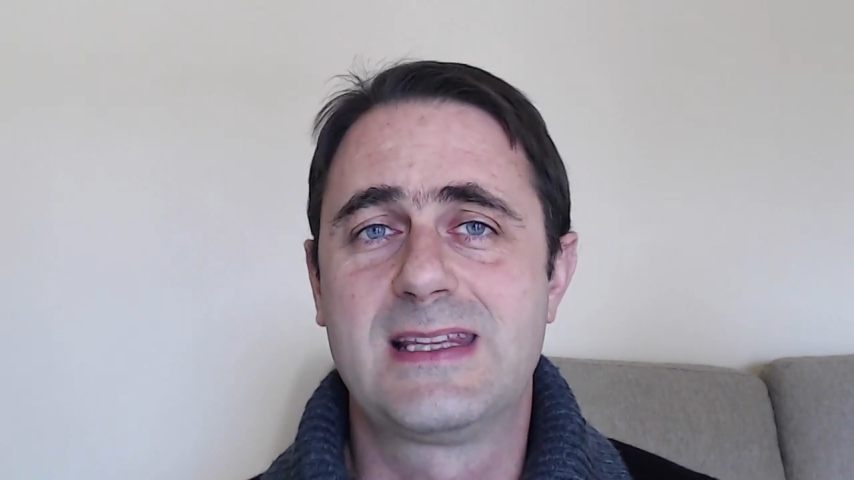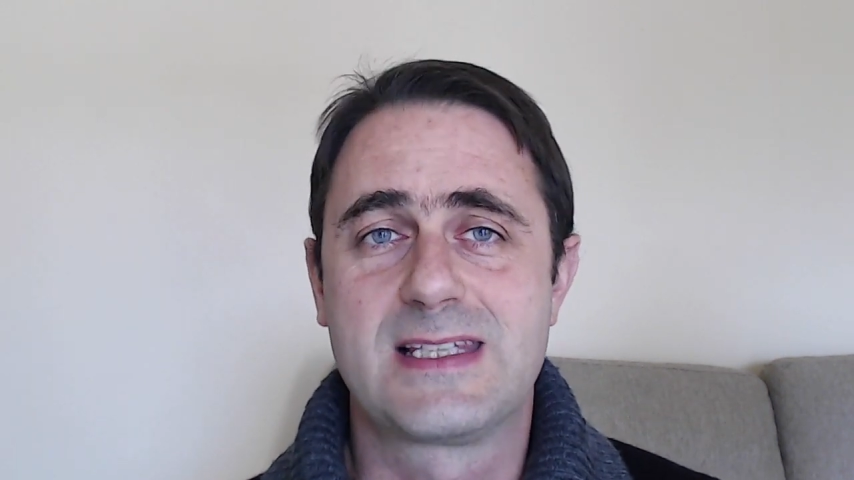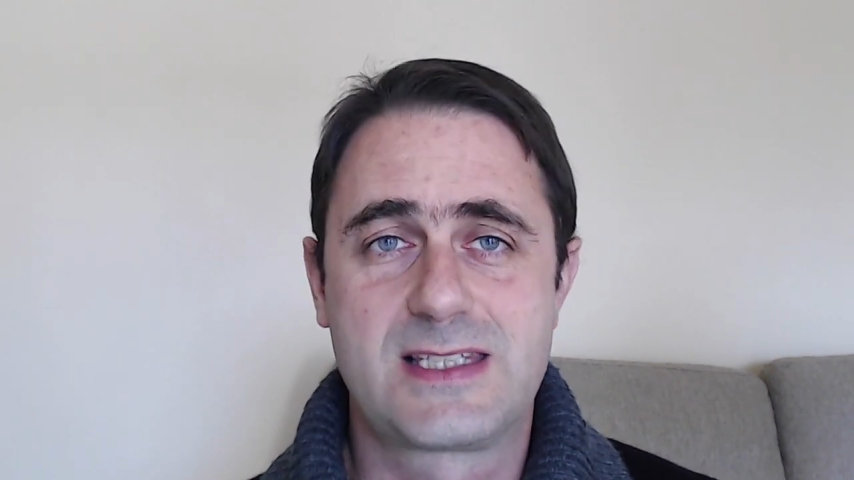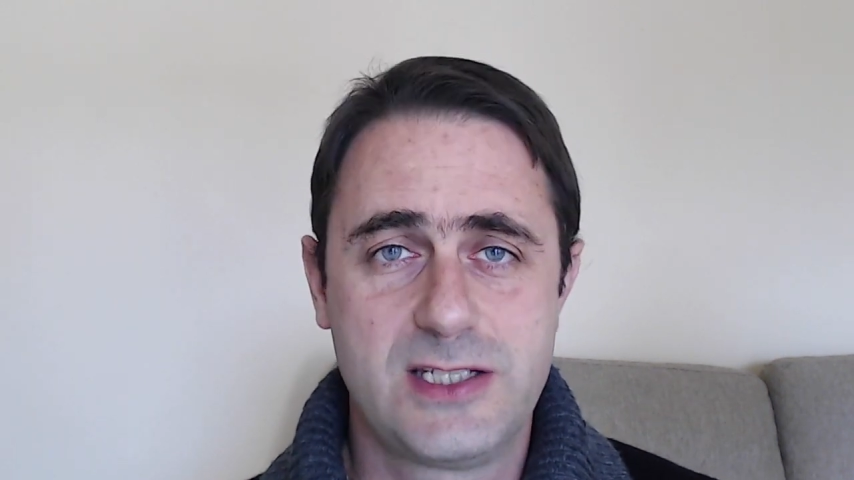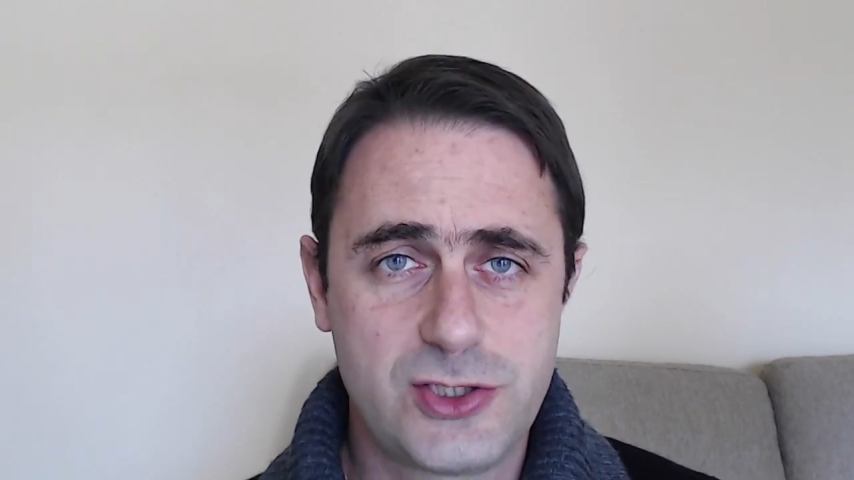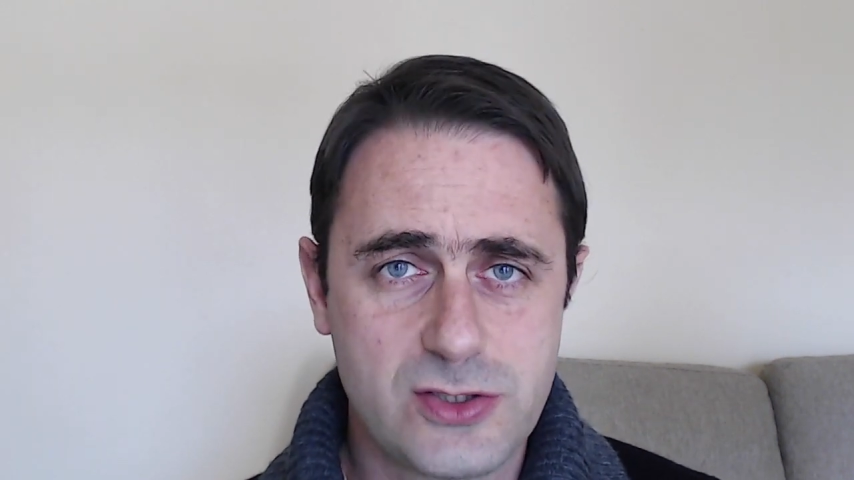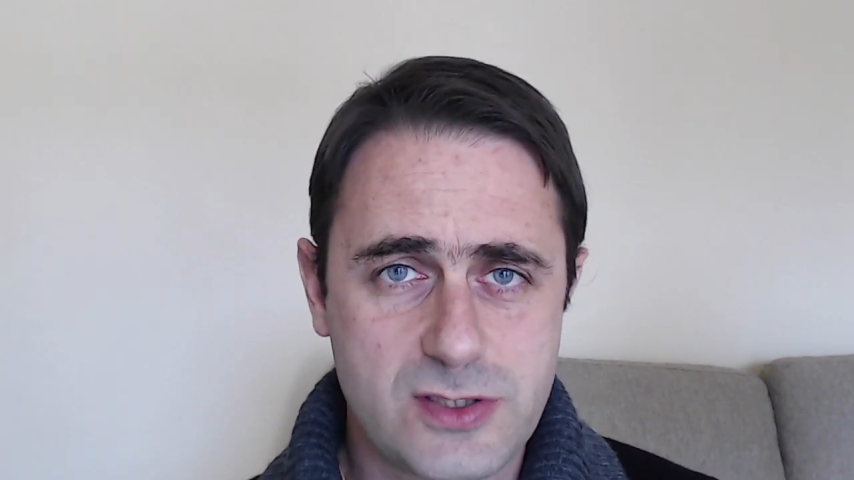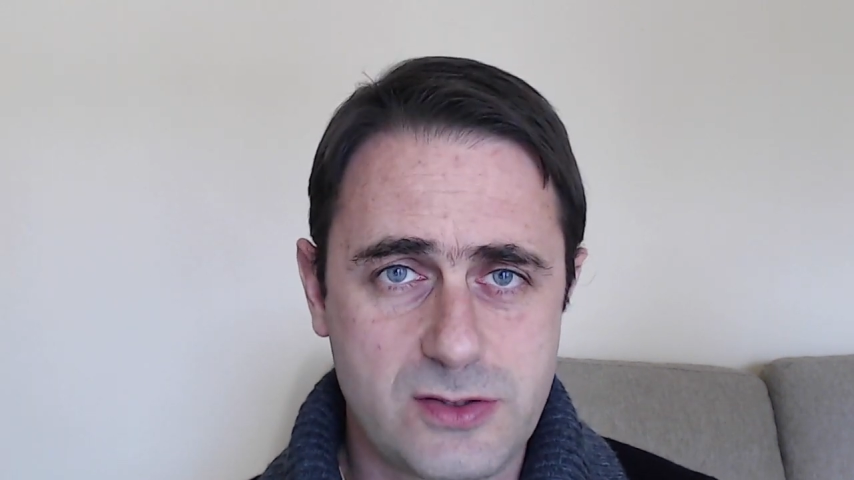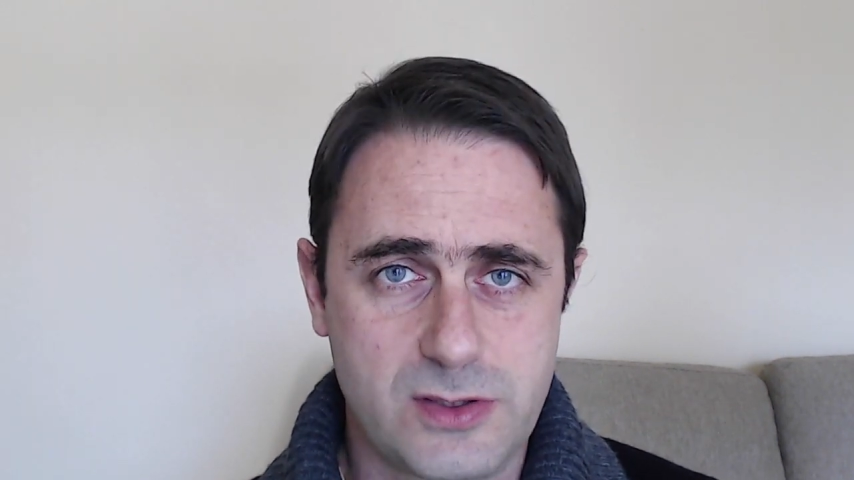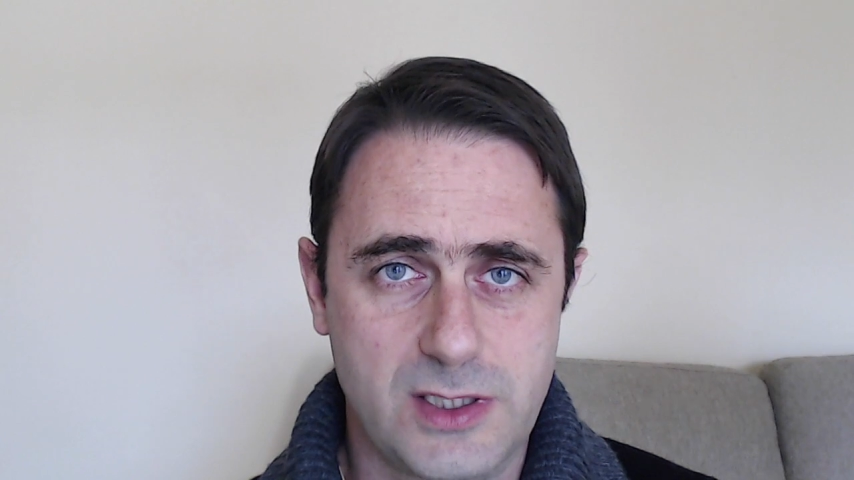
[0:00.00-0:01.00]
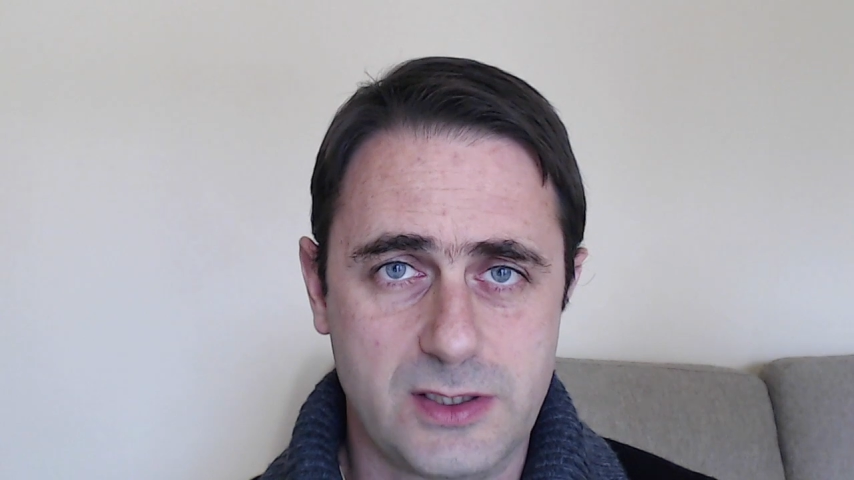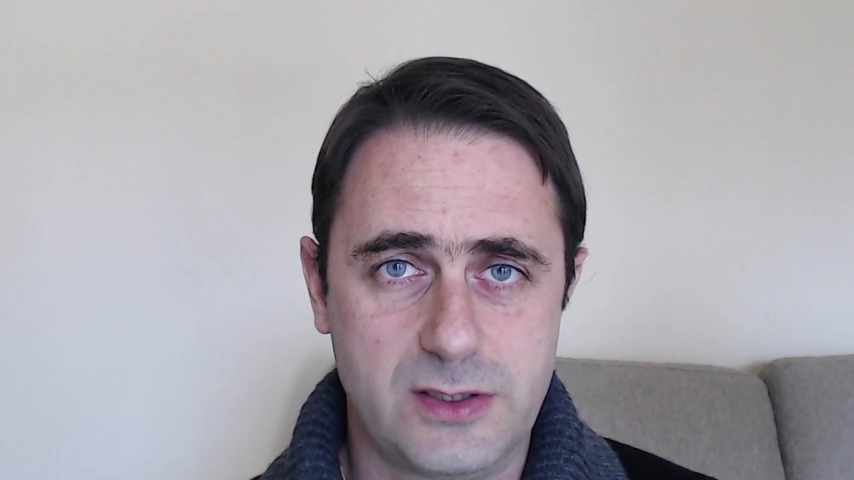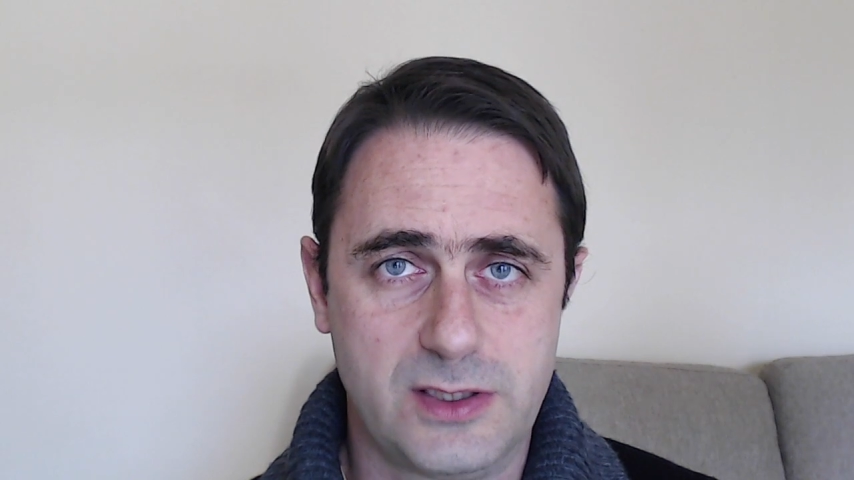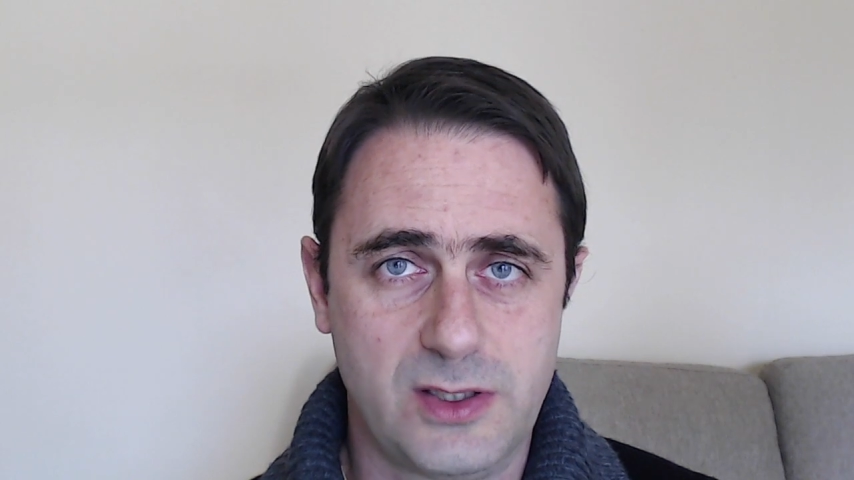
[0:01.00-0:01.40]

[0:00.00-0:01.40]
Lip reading: decisions together